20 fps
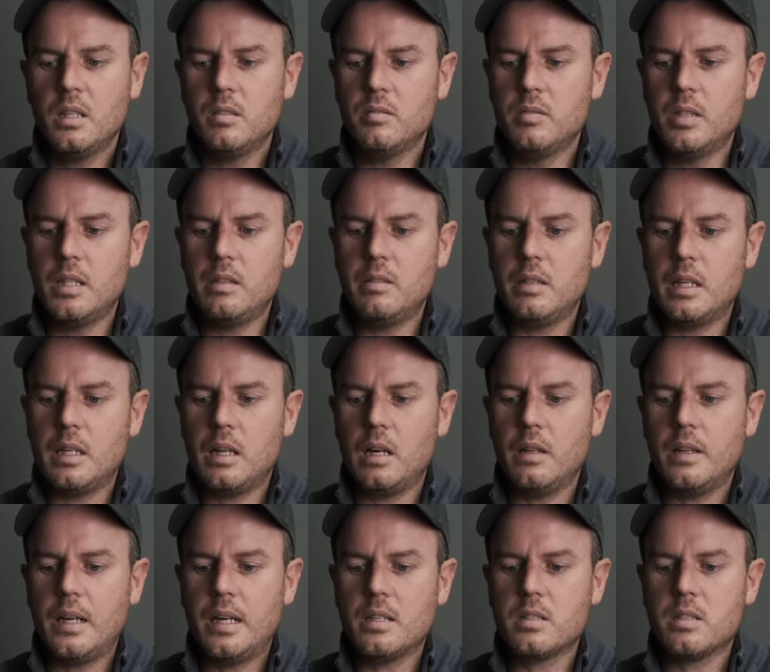Really, really
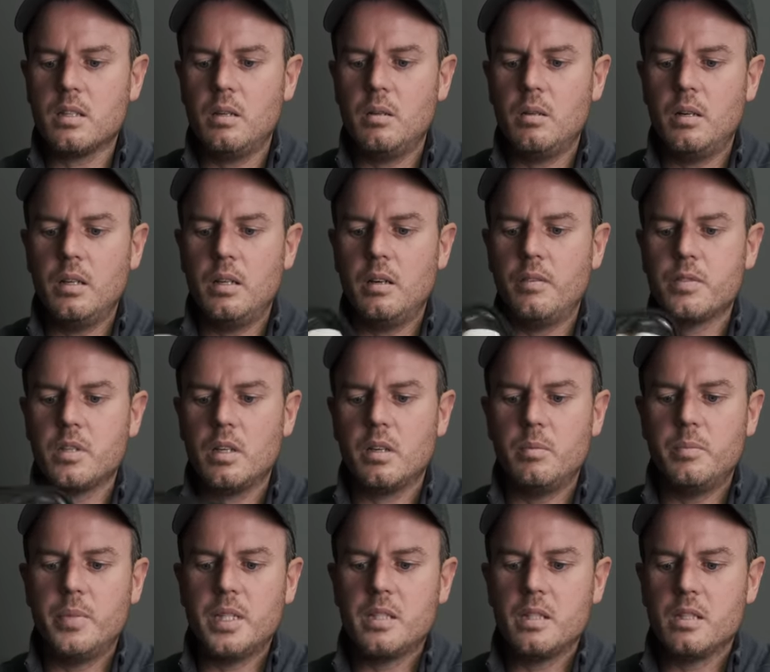like that. So, and obviously I've
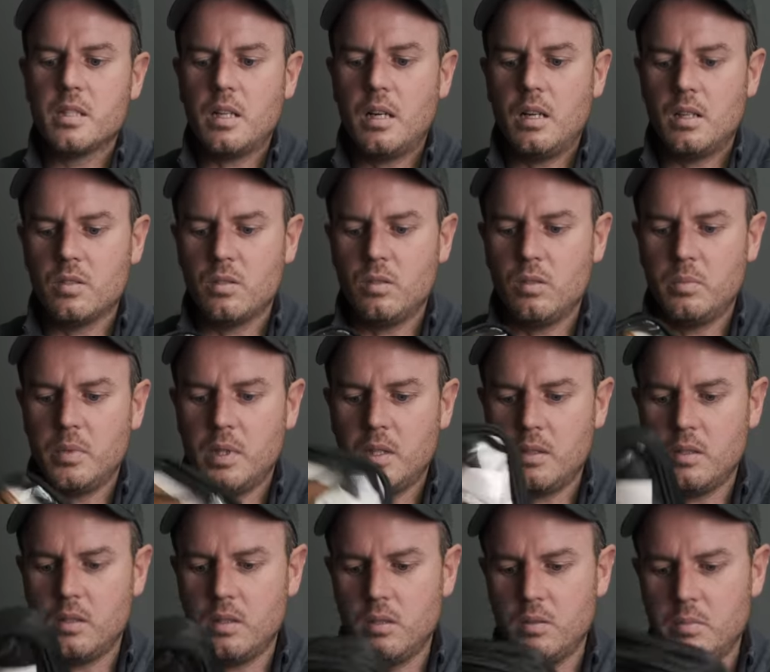got business cards
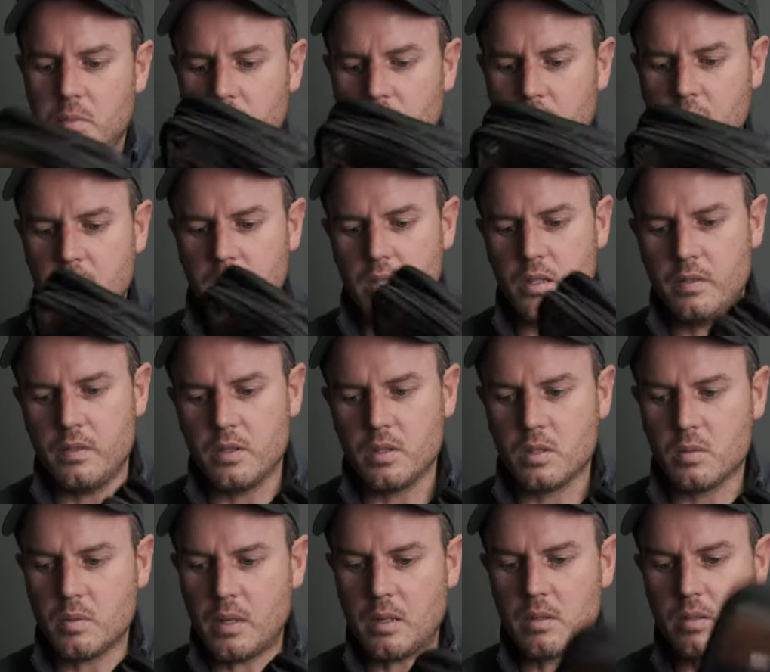on all my covers
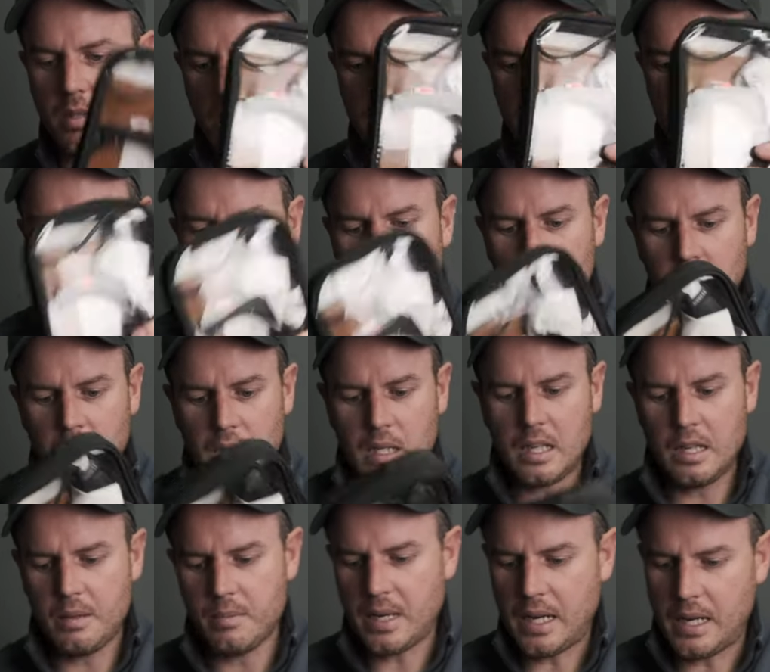as well, so
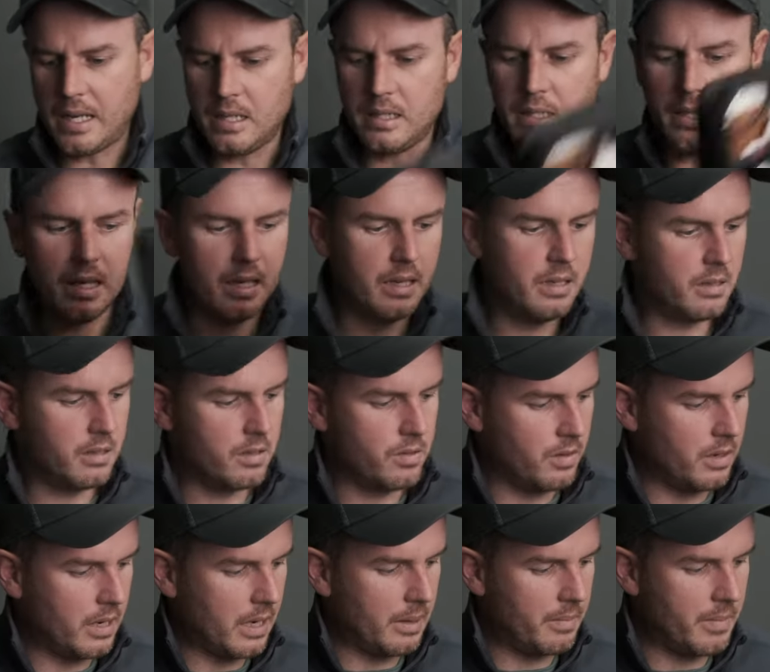keep that in there. It
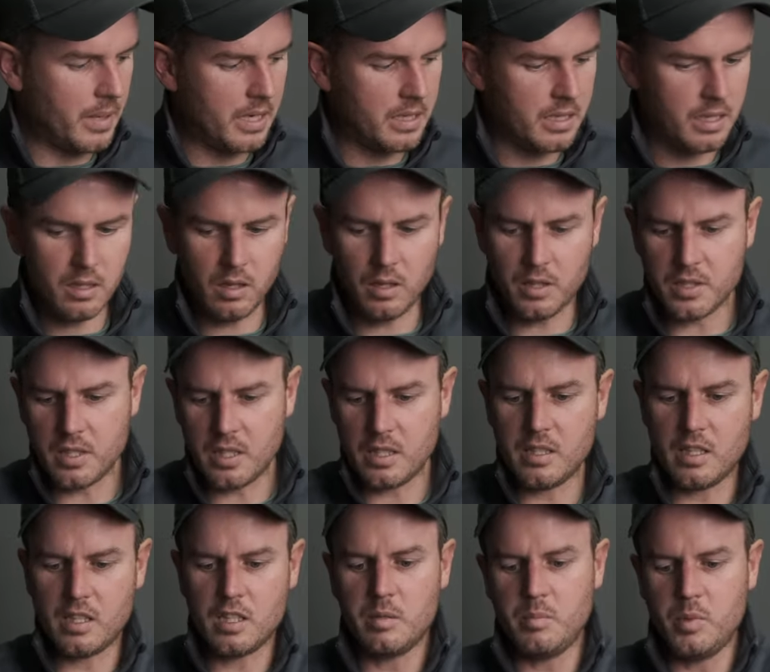makes it nice and
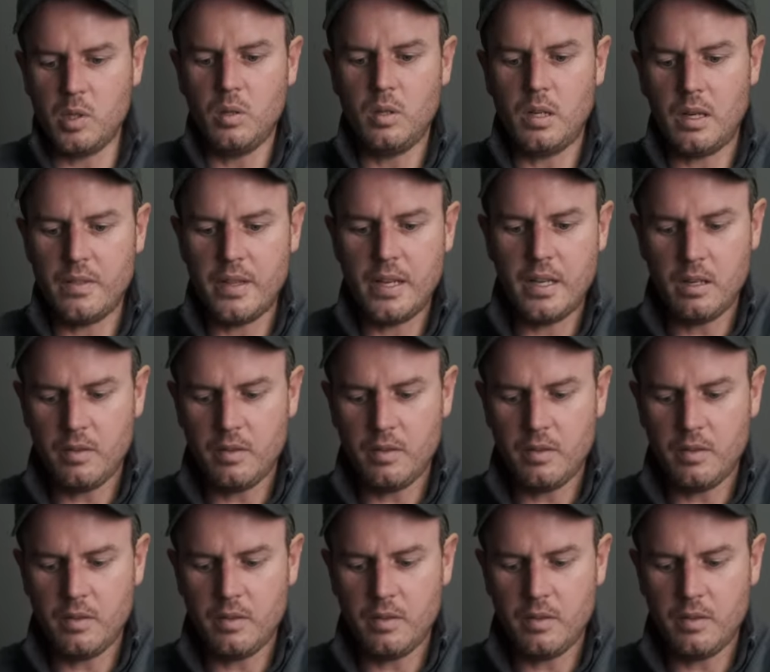accessible, and then